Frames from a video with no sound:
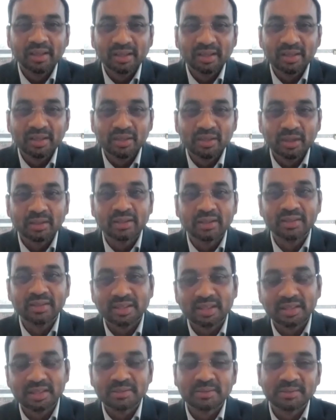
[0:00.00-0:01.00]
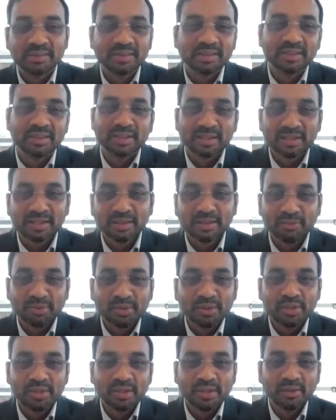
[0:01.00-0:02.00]
it is not just the
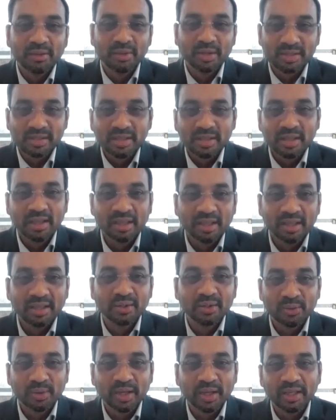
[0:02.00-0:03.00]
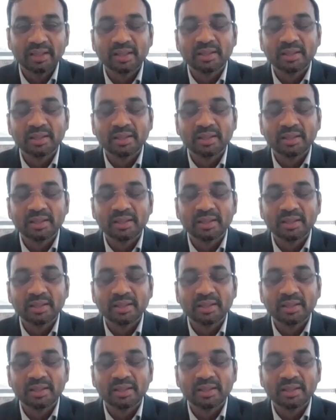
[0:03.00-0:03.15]
future, you are seeing it today,